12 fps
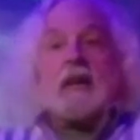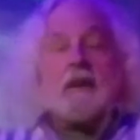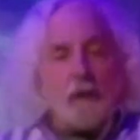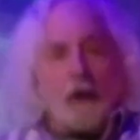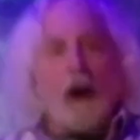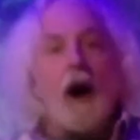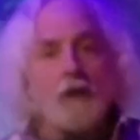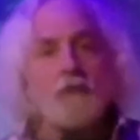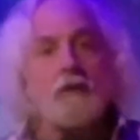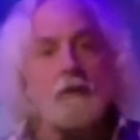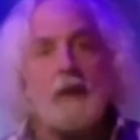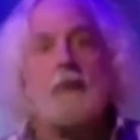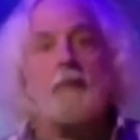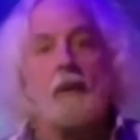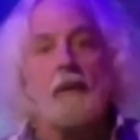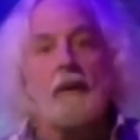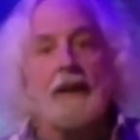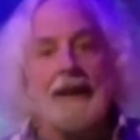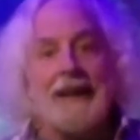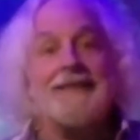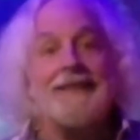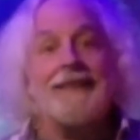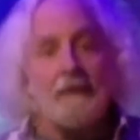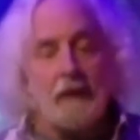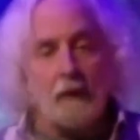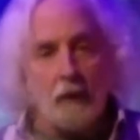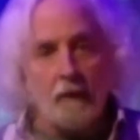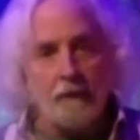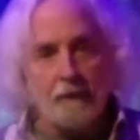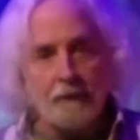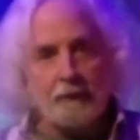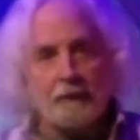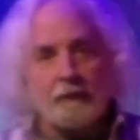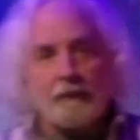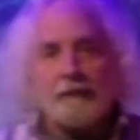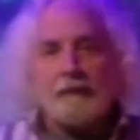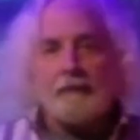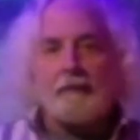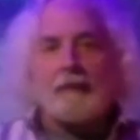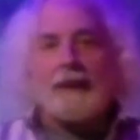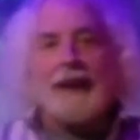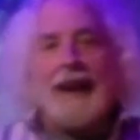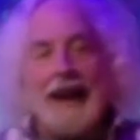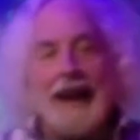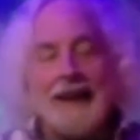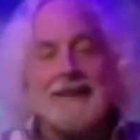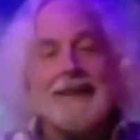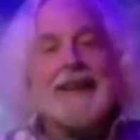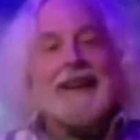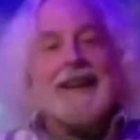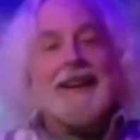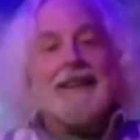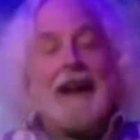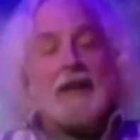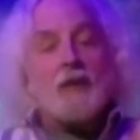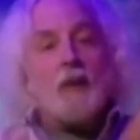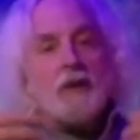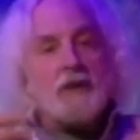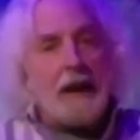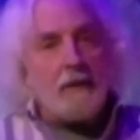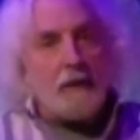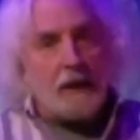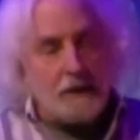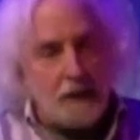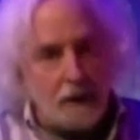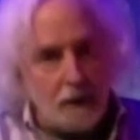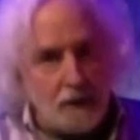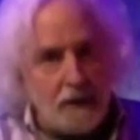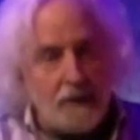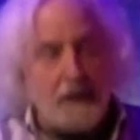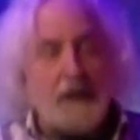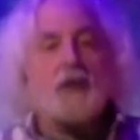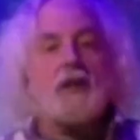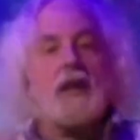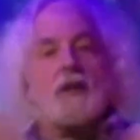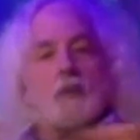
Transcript: for 100 people in the living room. And that's where Sandra continues to teach. That's where